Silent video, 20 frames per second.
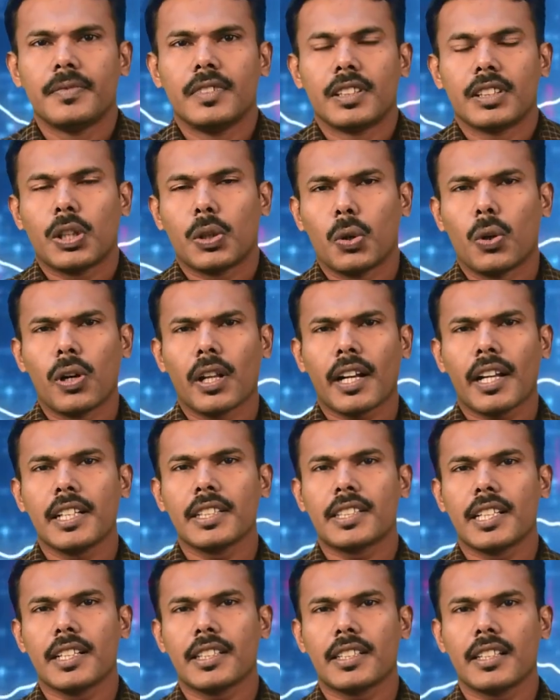So
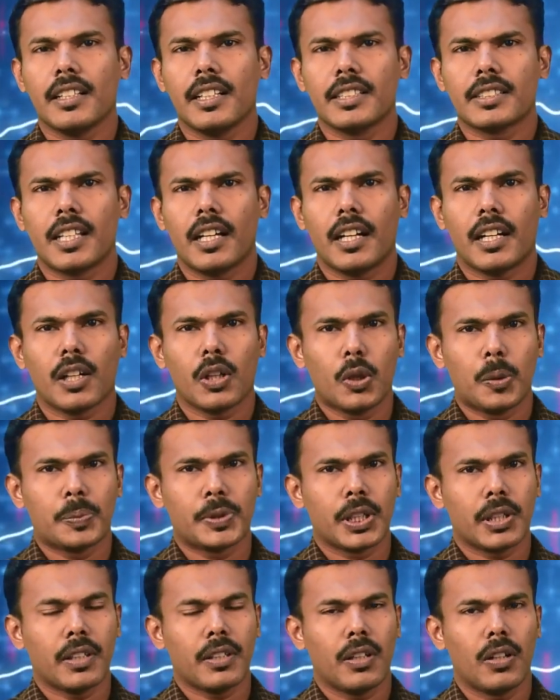dollarization is the
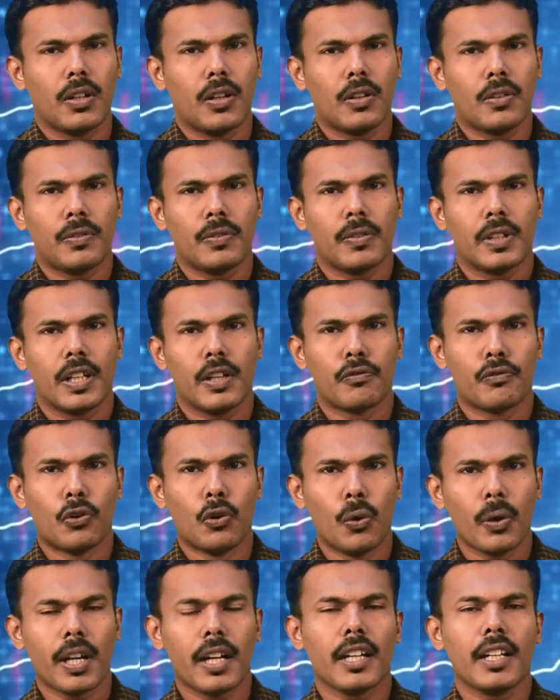adoption of a
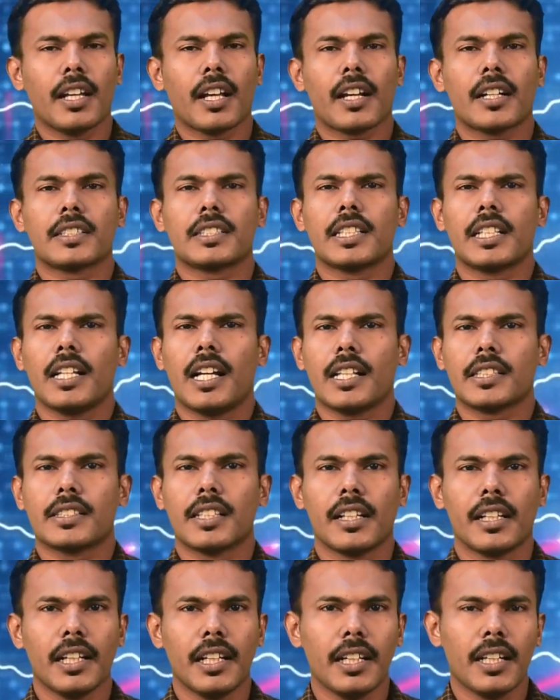foreign currency as
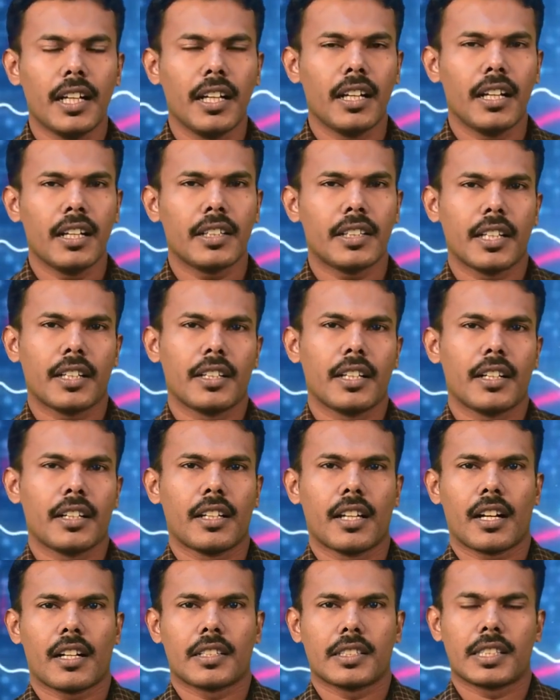the legal tender
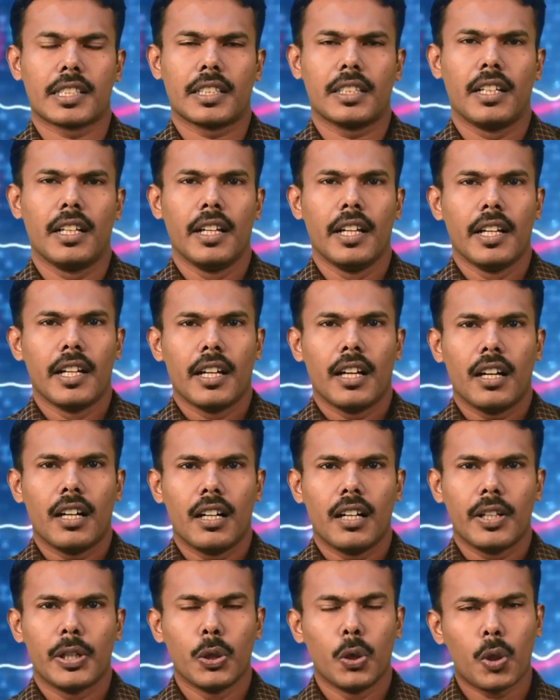currency.
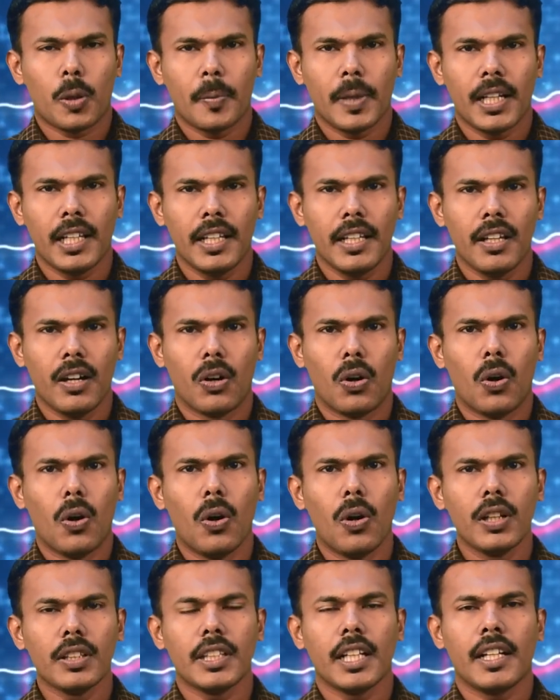Normally
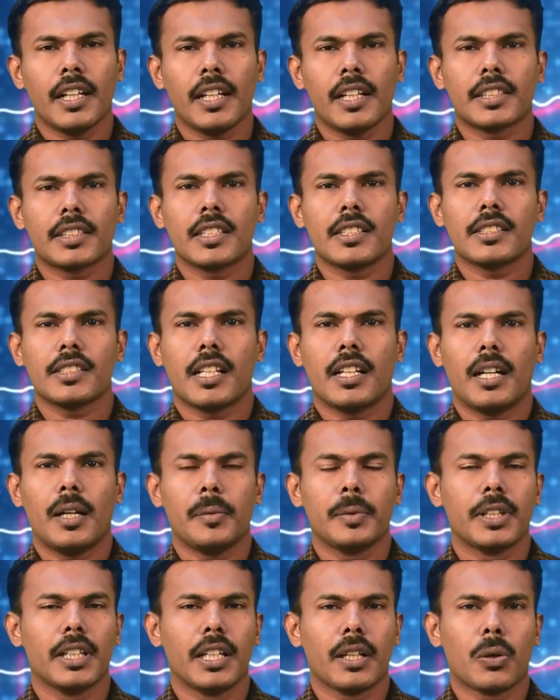all the nations
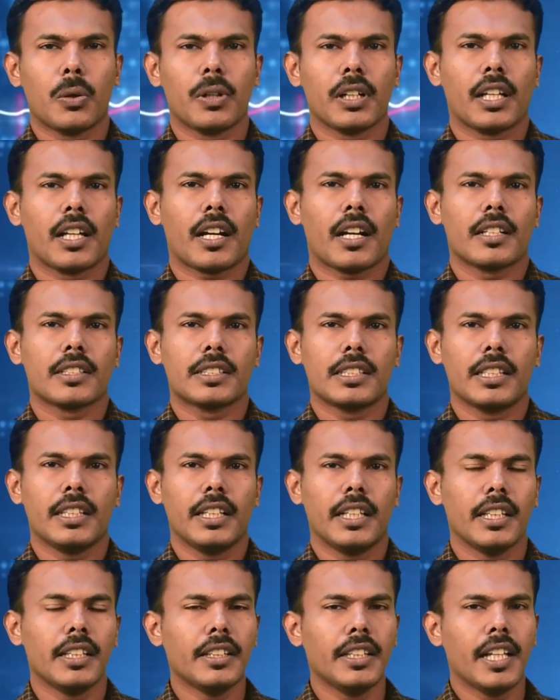have their own
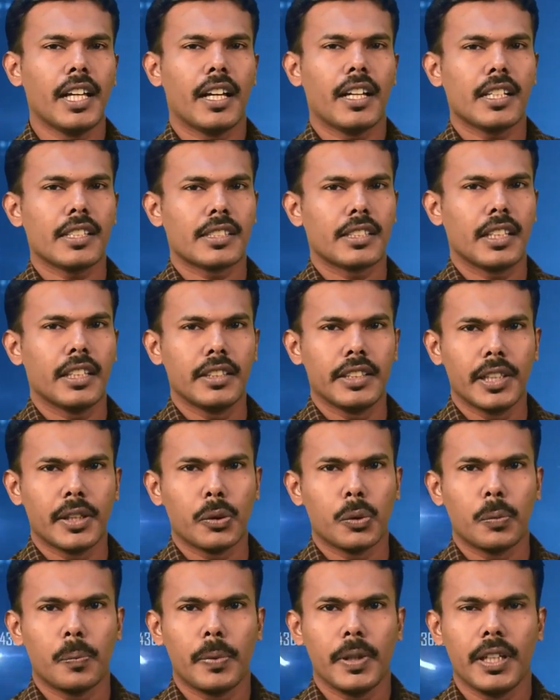currency. India has
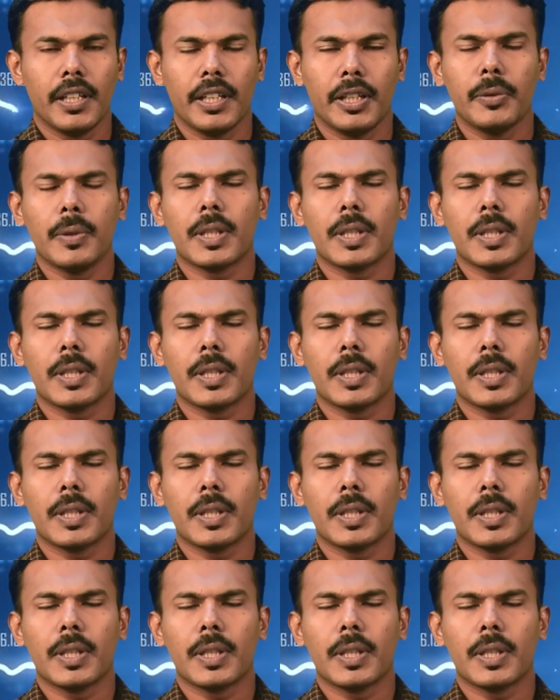Indian rupee,